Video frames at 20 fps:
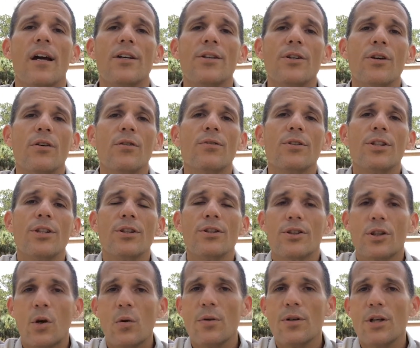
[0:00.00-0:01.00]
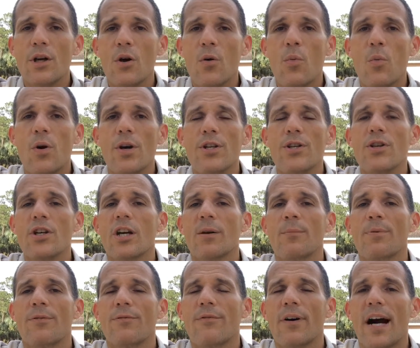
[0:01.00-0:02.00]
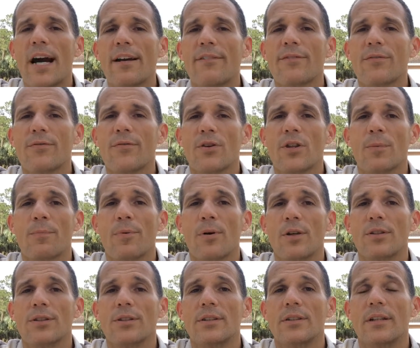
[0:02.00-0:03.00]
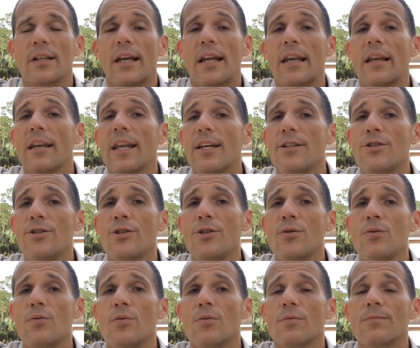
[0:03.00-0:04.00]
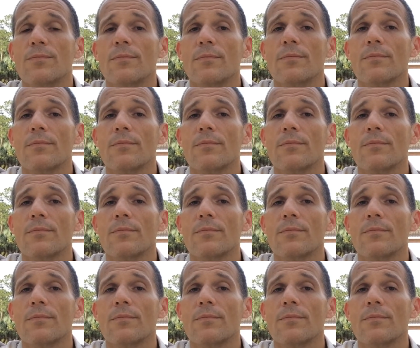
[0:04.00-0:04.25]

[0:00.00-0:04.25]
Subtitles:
you don't know what you can provide for the person unless you